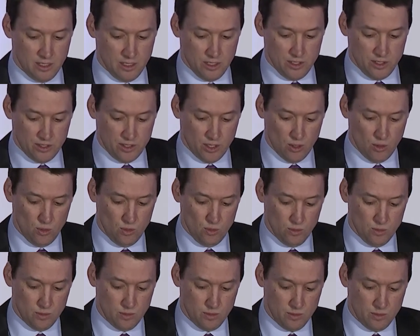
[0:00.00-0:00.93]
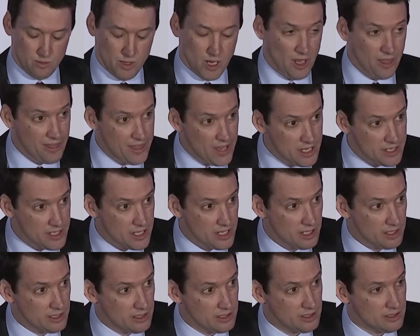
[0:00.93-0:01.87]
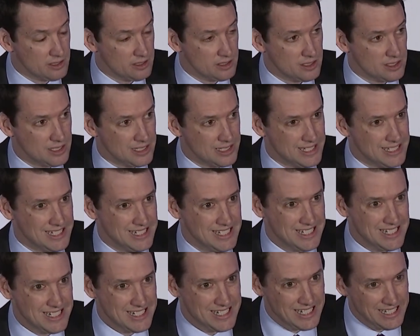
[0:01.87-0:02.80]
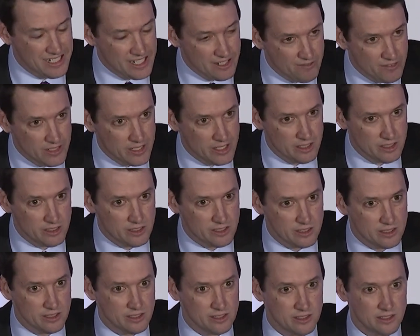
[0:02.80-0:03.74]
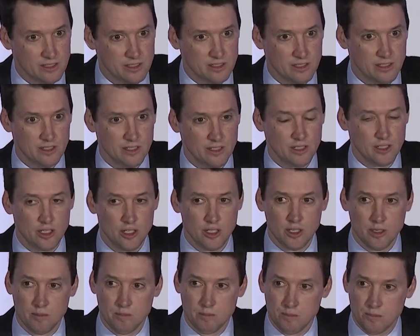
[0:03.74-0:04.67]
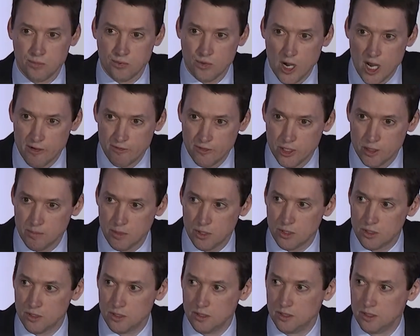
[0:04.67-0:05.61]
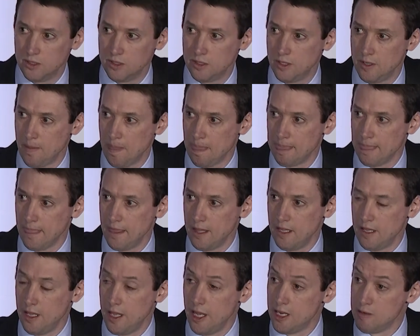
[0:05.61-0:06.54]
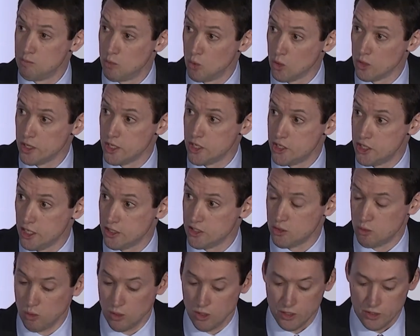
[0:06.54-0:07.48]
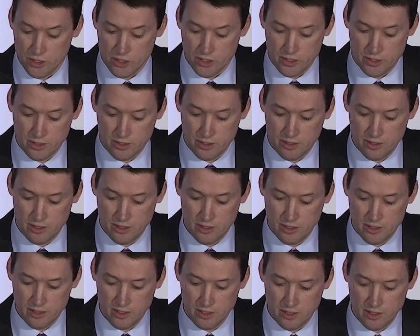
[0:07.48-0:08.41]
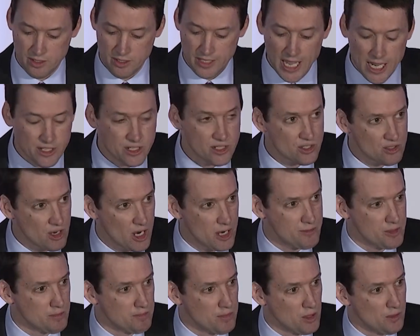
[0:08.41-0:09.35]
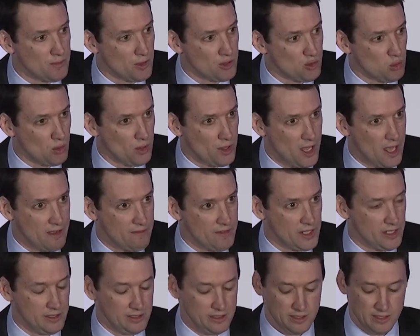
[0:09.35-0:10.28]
So, authentic, significant, profitable, and more than just words. That describes a purpose worth having.